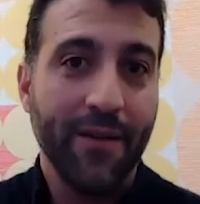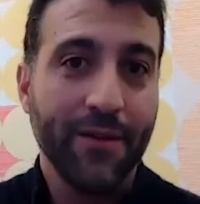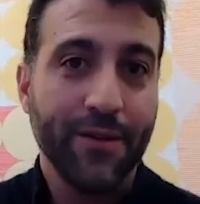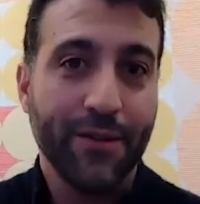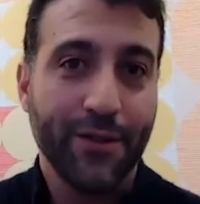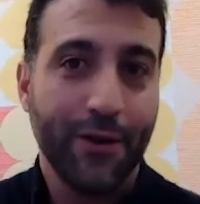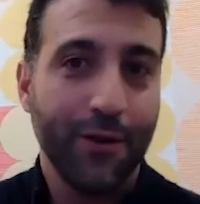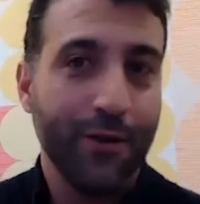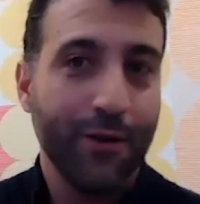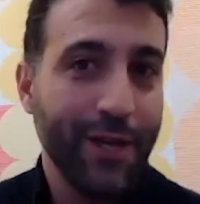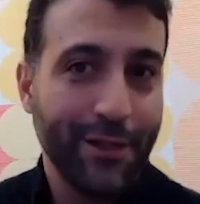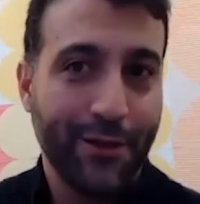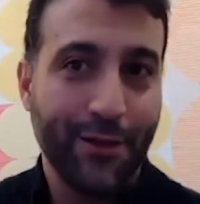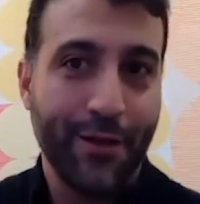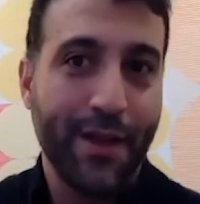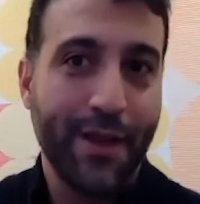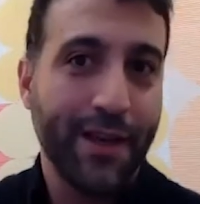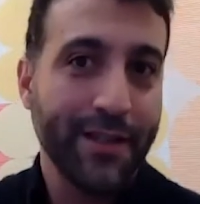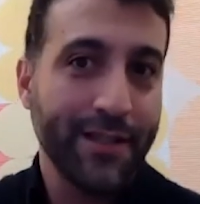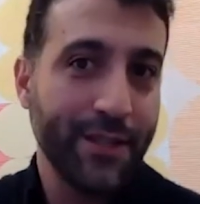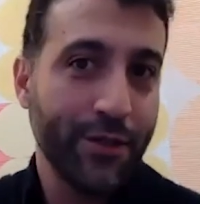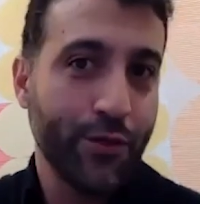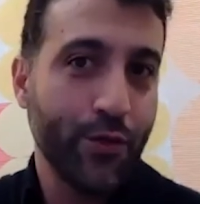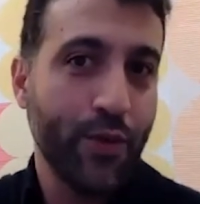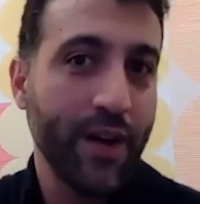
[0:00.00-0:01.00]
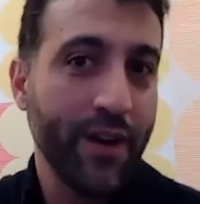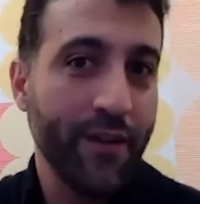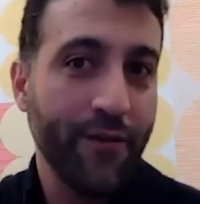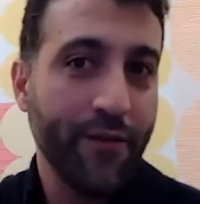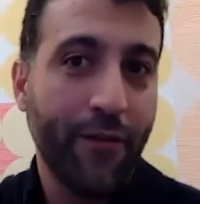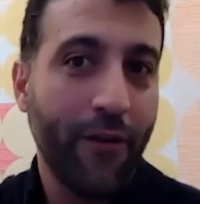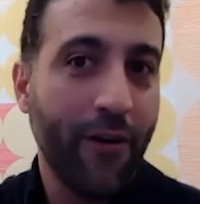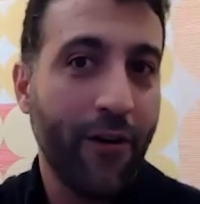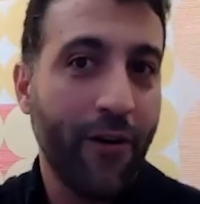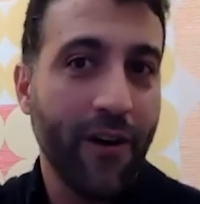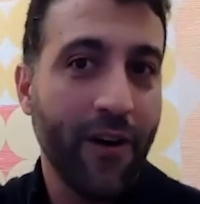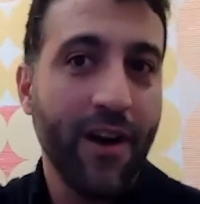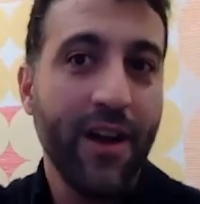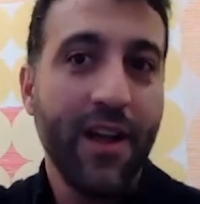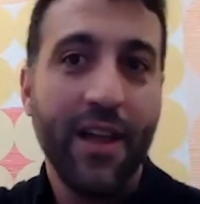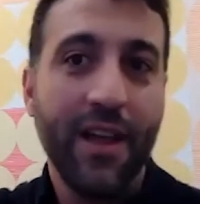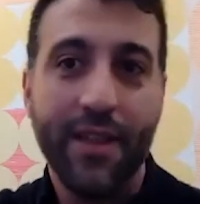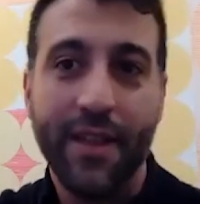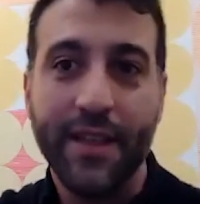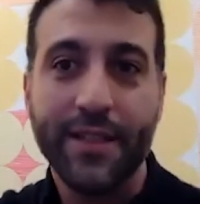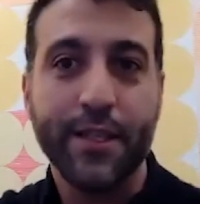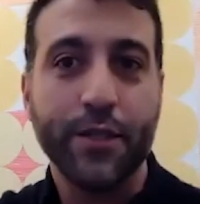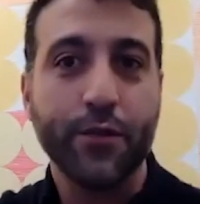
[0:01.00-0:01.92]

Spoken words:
So in 2024, this